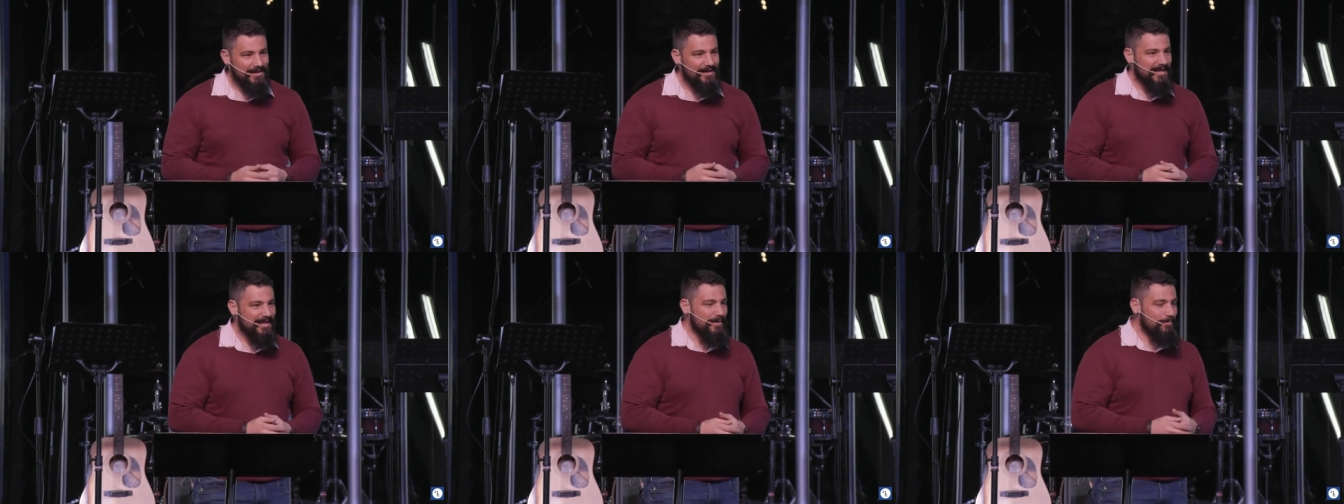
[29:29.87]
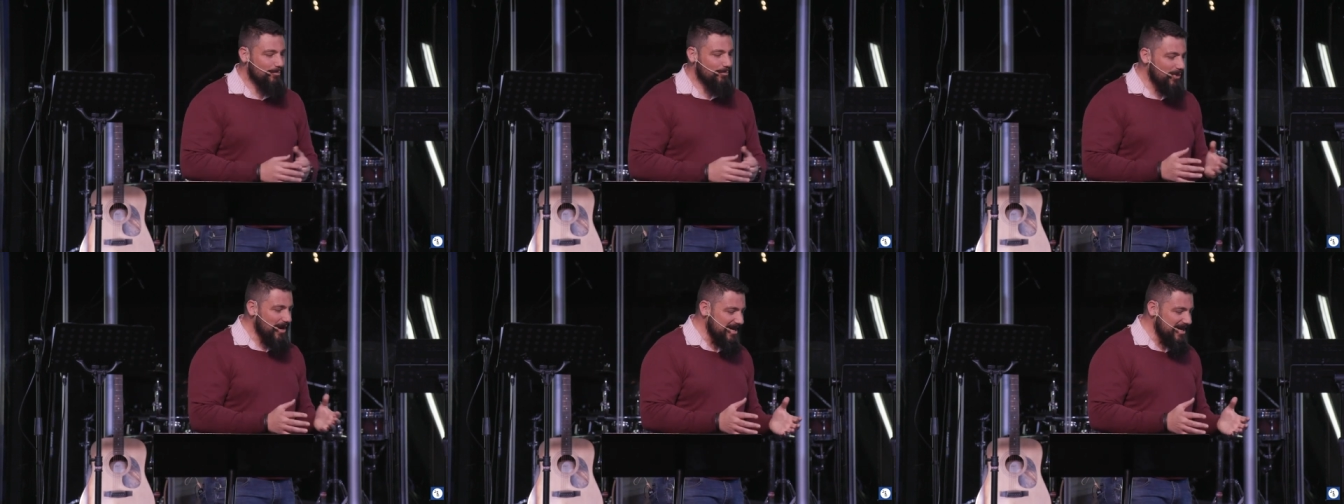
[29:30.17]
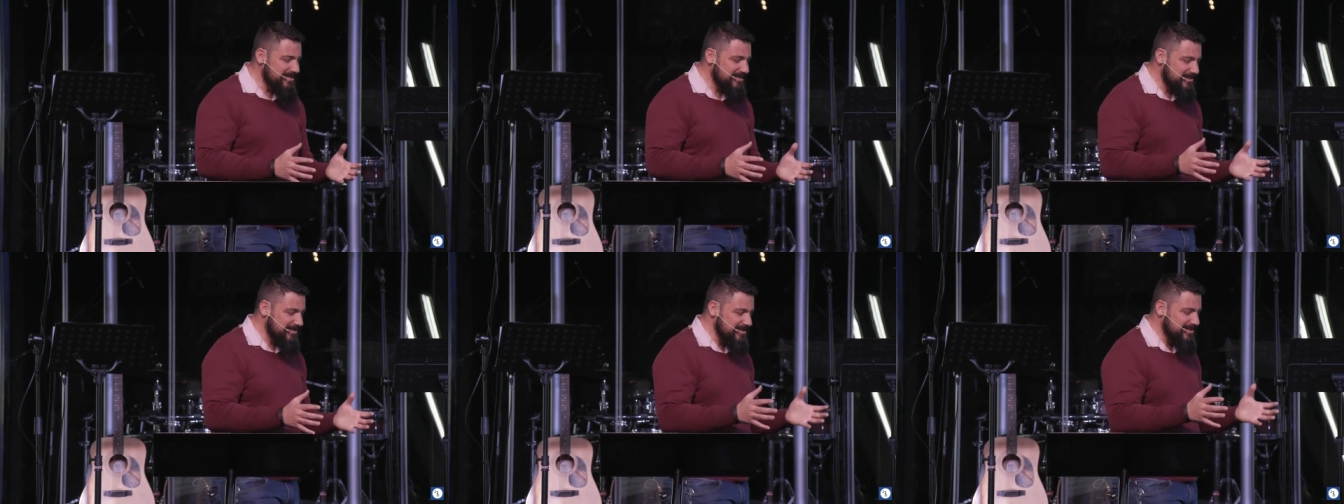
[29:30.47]
He
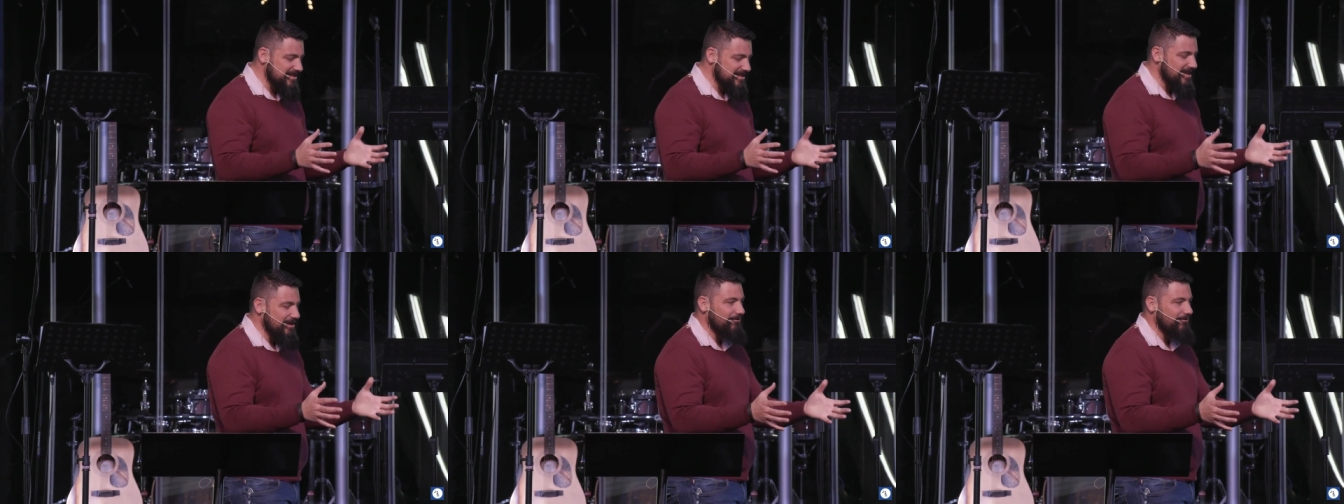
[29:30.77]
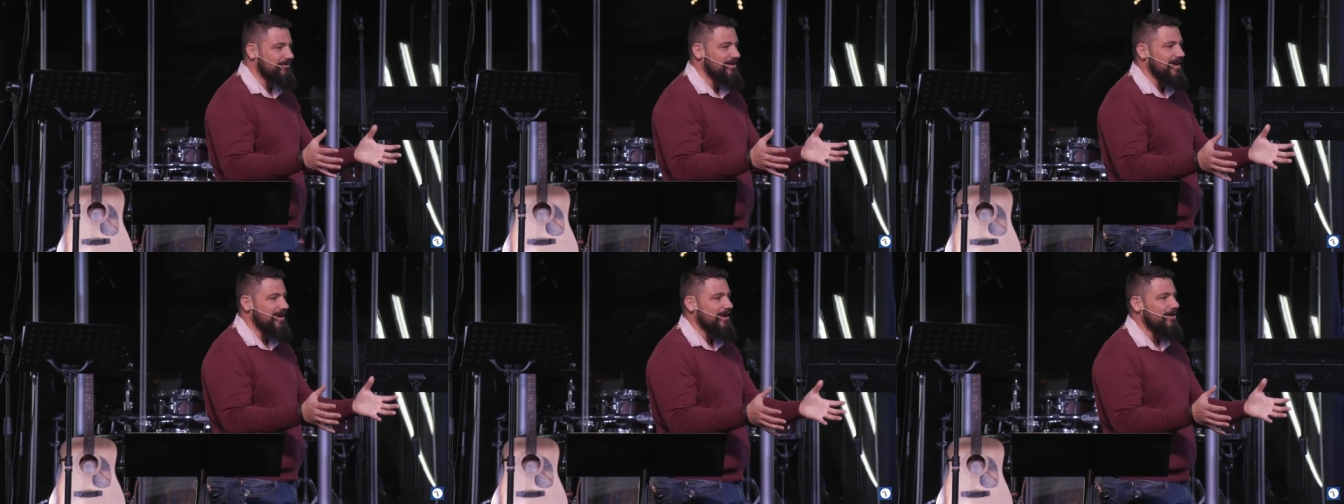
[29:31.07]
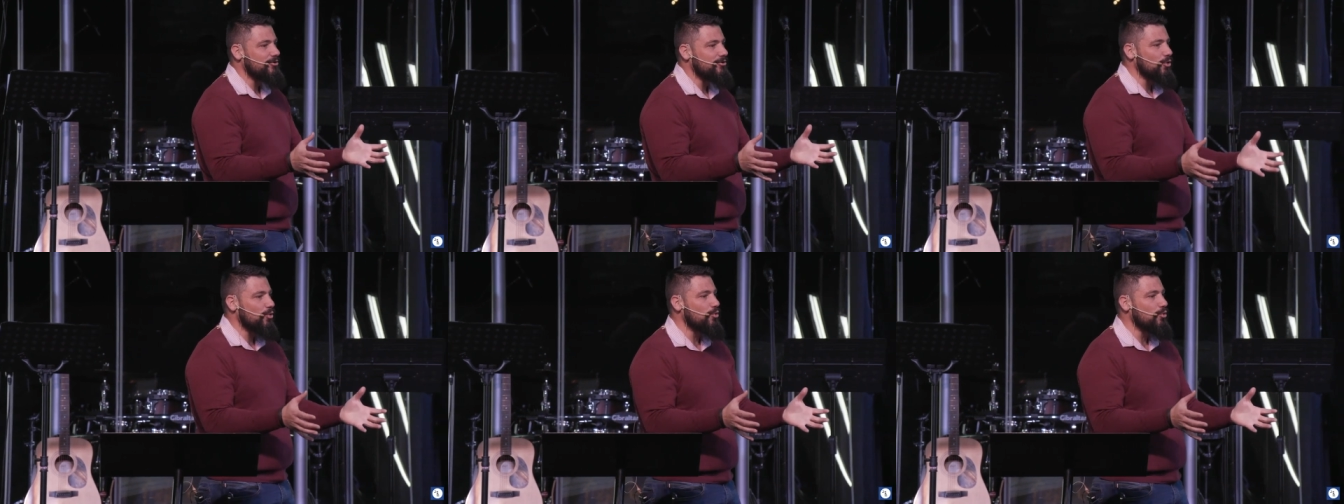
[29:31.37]
placed this gift at
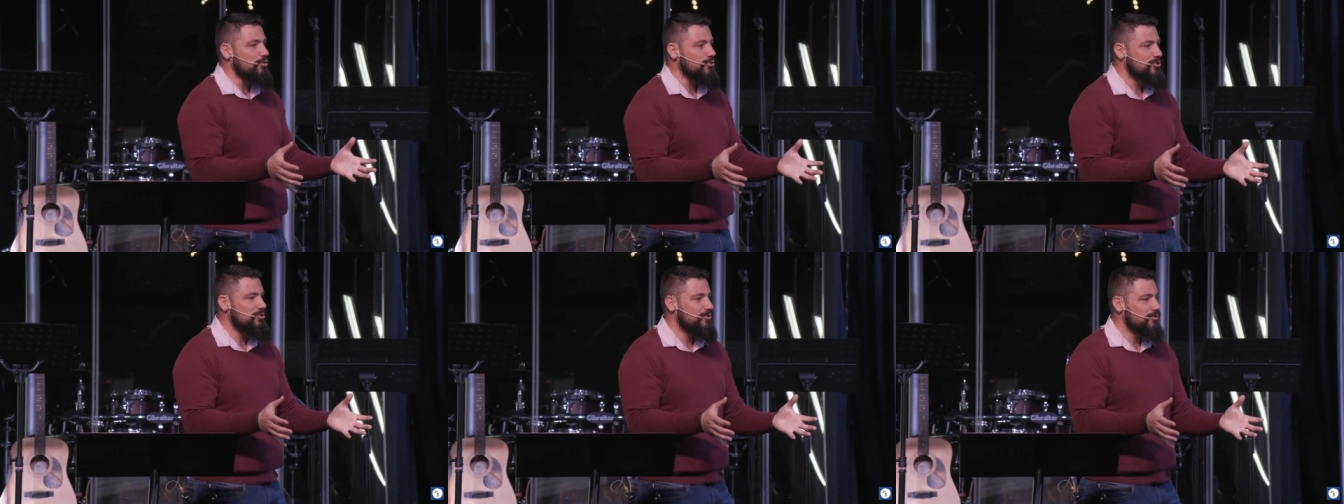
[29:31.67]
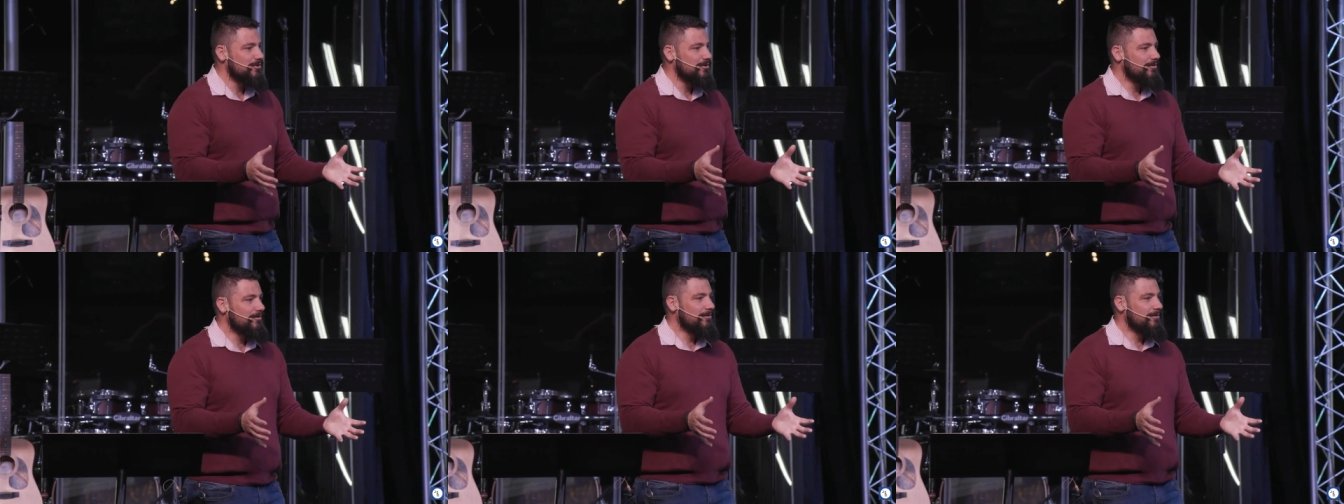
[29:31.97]
our doors.